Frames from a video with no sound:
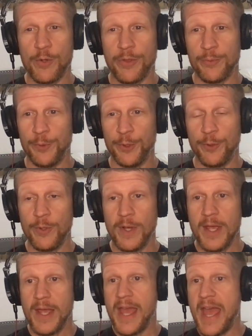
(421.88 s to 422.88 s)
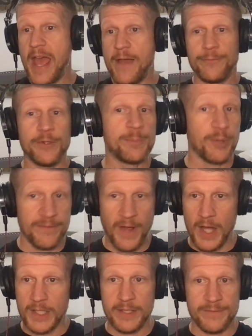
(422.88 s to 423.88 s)
through every
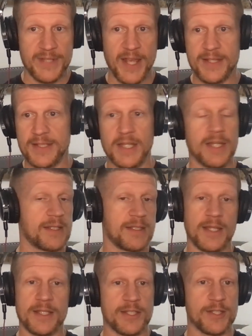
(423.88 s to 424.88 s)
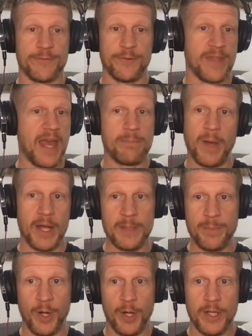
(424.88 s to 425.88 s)
provocative test that exists for that
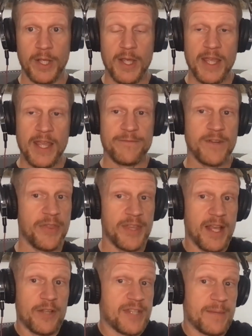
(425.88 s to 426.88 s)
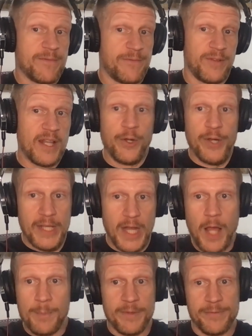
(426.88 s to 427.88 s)
body part. If nothing else, I'm flaring it
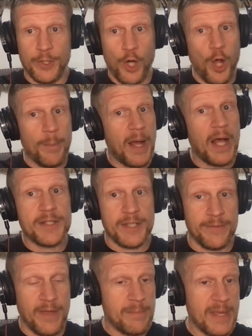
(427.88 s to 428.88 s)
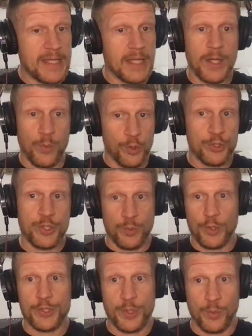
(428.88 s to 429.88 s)
up. If they're all positive, I'm making it worse and
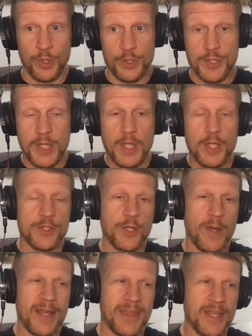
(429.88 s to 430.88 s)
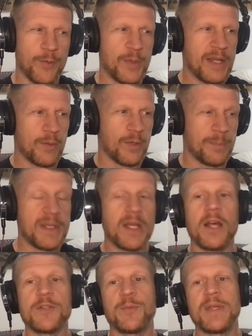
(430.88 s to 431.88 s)
worse and worse. So I think
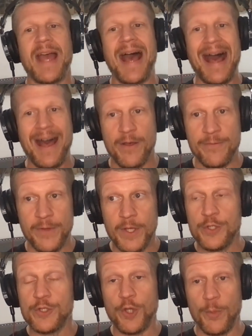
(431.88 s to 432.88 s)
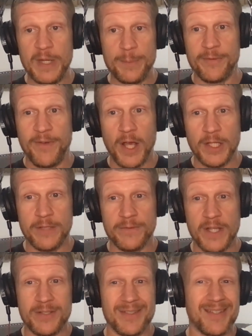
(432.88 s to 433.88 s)
because we have so many provocative
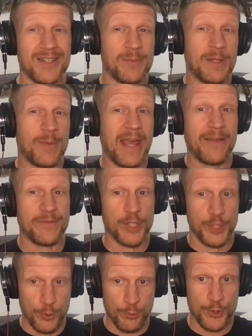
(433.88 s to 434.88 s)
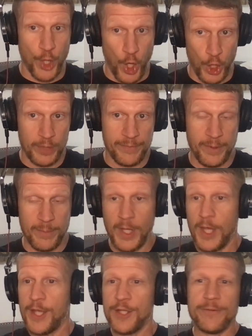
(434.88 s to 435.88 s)
tests, it doesn't mean we have to use all of them.
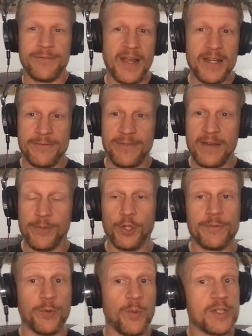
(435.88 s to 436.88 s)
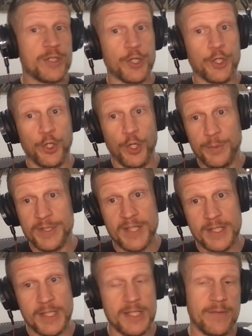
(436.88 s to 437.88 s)
You'll find a favorite, look for ones that are good with
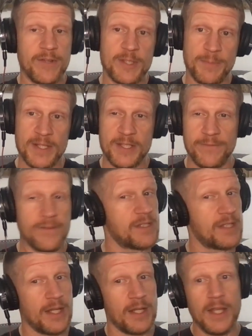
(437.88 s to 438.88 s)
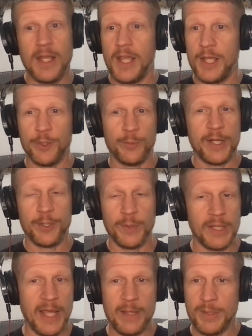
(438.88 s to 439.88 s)
sensitivity, specificity, inter-rater
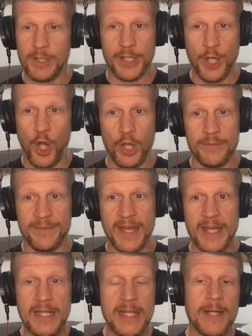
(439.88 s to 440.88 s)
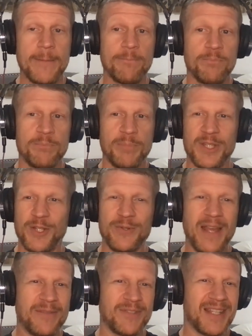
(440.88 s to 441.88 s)
reliability, all of that. But you don't
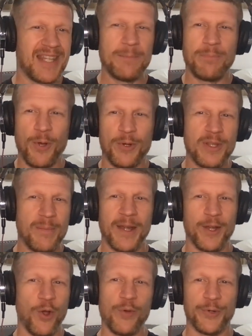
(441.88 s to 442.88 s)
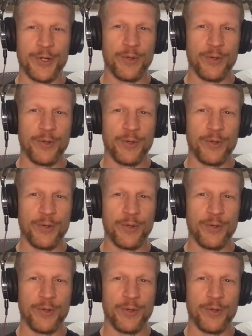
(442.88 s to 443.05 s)
have to keep poking the bear over and